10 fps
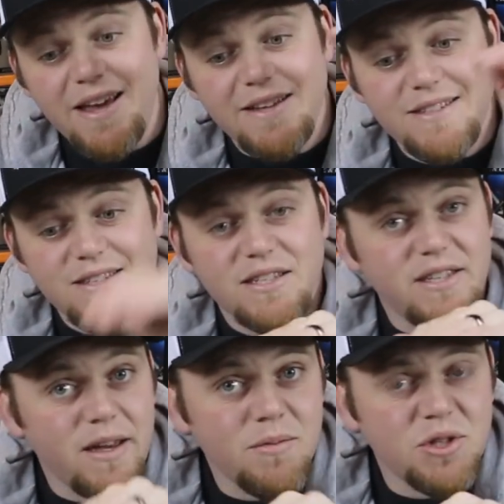It's the
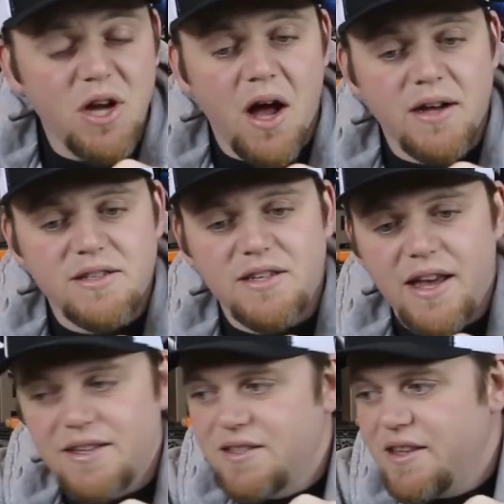same
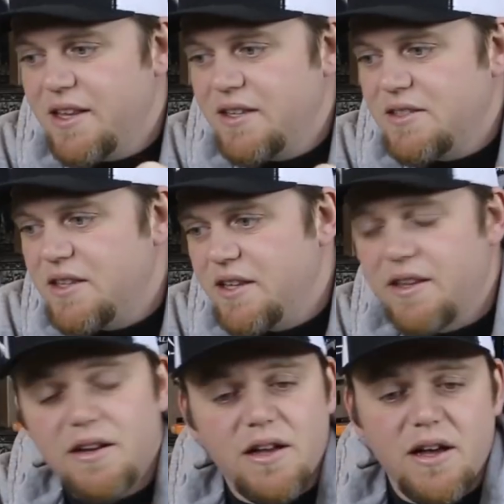shocks as these,
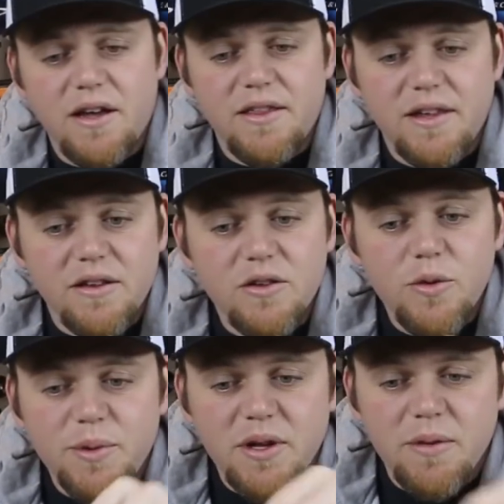the
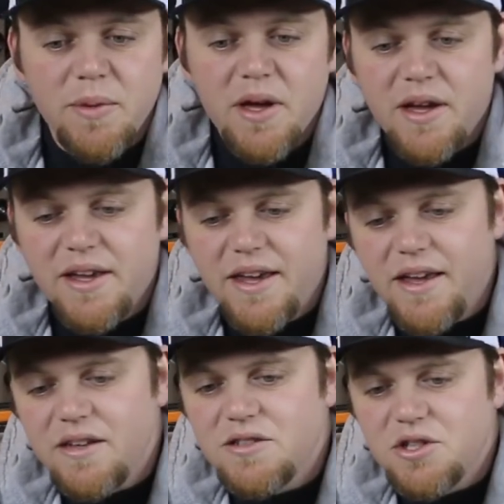aluminum
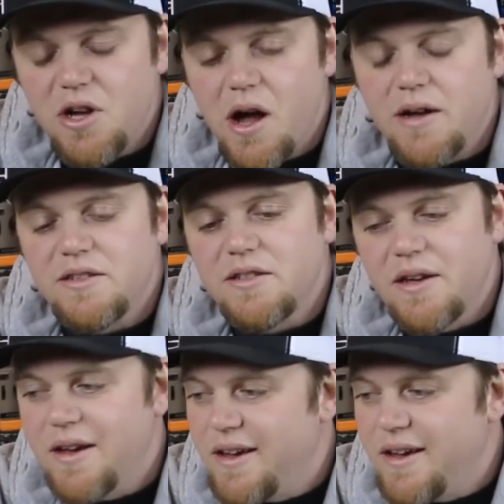King shocks.